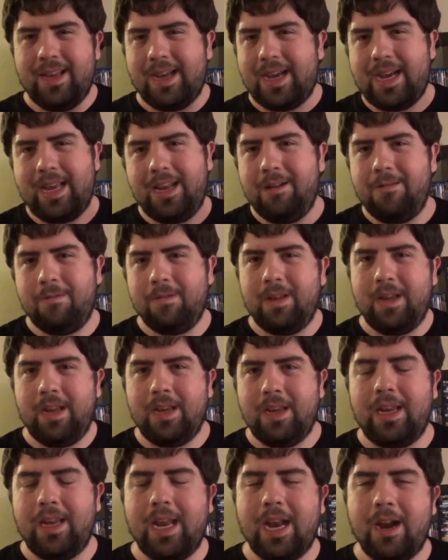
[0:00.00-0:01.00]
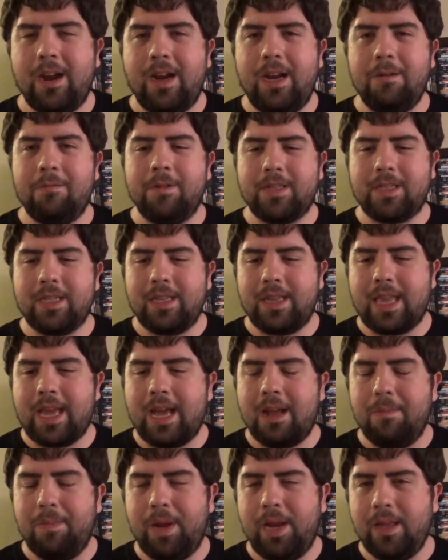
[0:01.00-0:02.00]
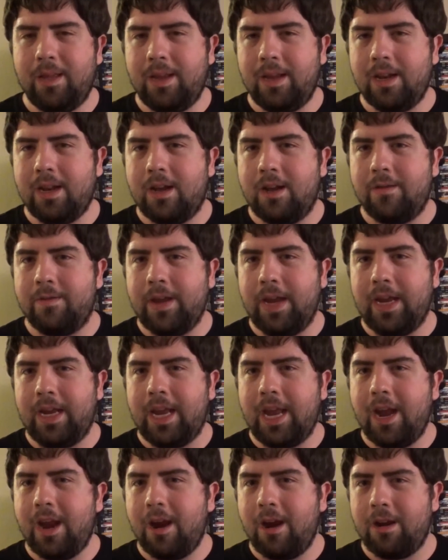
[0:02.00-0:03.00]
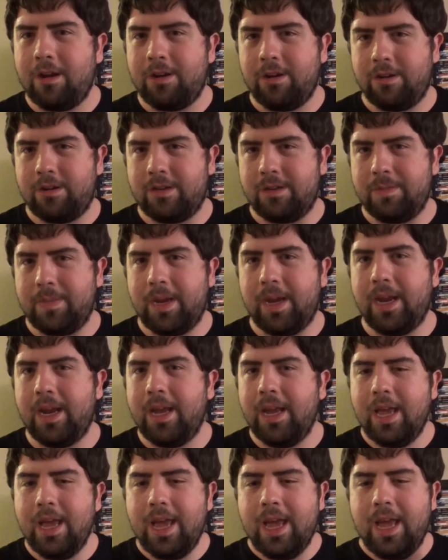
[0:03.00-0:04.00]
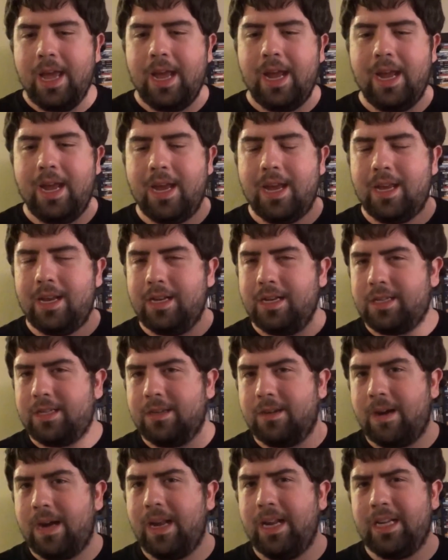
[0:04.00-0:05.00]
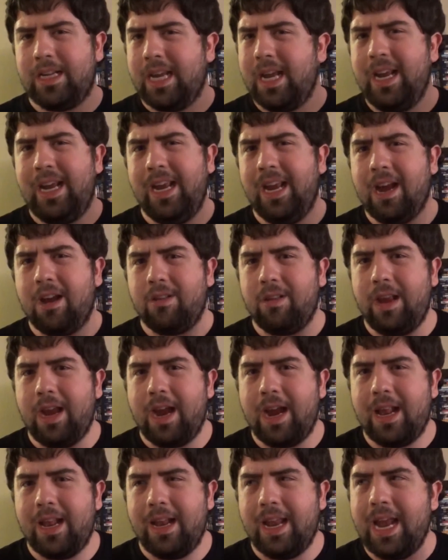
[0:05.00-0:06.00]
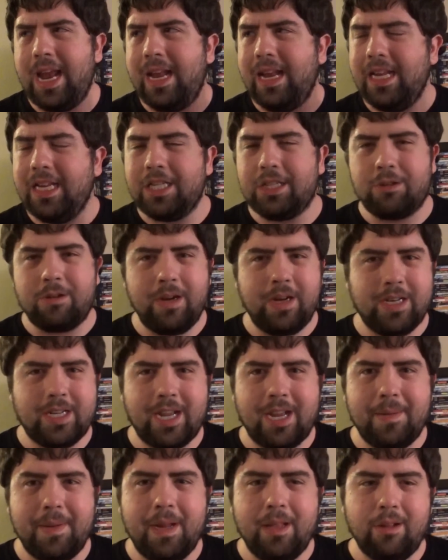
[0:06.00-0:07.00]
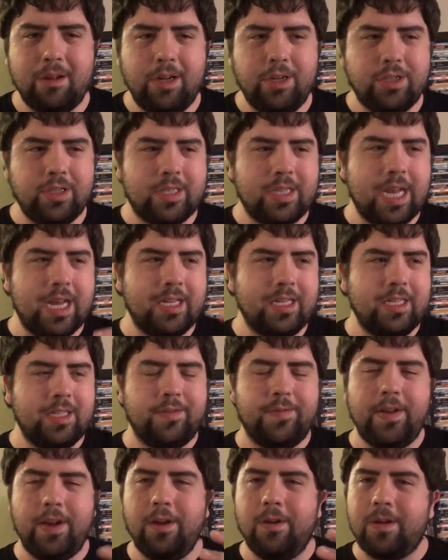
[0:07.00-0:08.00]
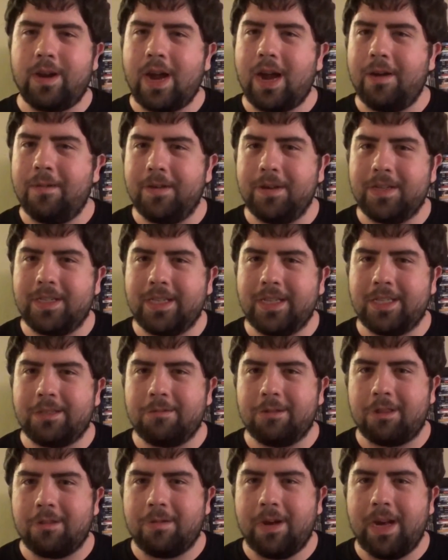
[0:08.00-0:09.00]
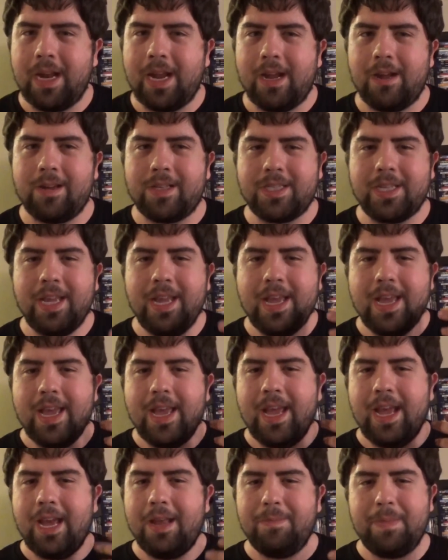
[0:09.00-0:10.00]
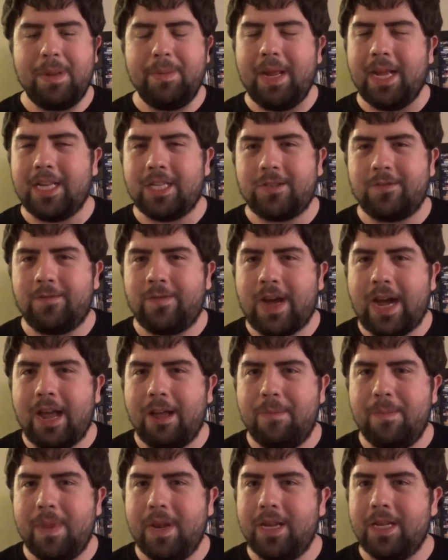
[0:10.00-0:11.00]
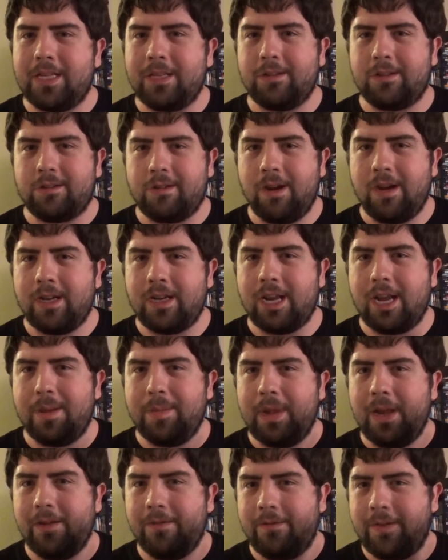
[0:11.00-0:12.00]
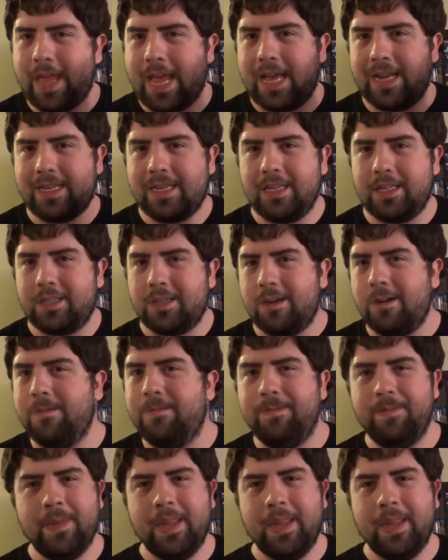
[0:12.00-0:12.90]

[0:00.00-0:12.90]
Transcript: I didn't really care. He wasn't that appealing of a character to me, and he hardly had any screen time either. He just has these video conferences with the White House and maybe has 5 minutes of screen time, if that. So